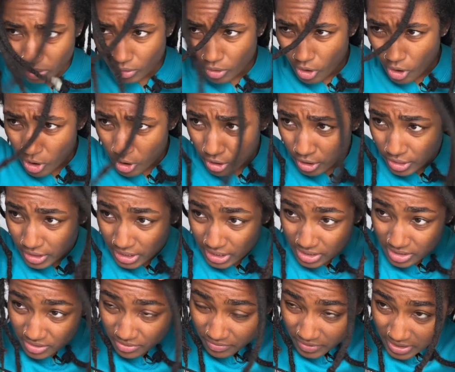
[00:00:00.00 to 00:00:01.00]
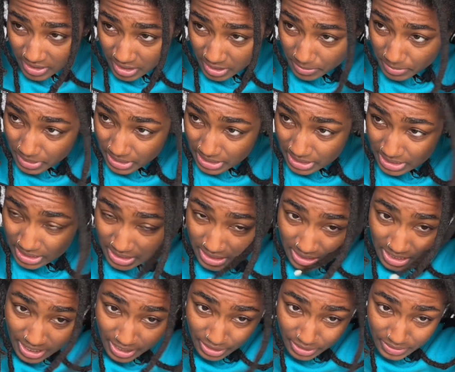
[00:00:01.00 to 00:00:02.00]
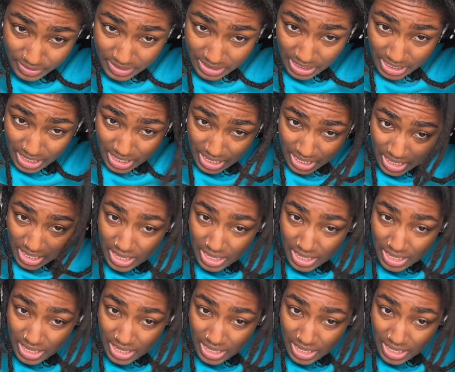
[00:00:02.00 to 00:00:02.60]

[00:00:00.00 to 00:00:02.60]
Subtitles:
all these fuzzy pieces that you see,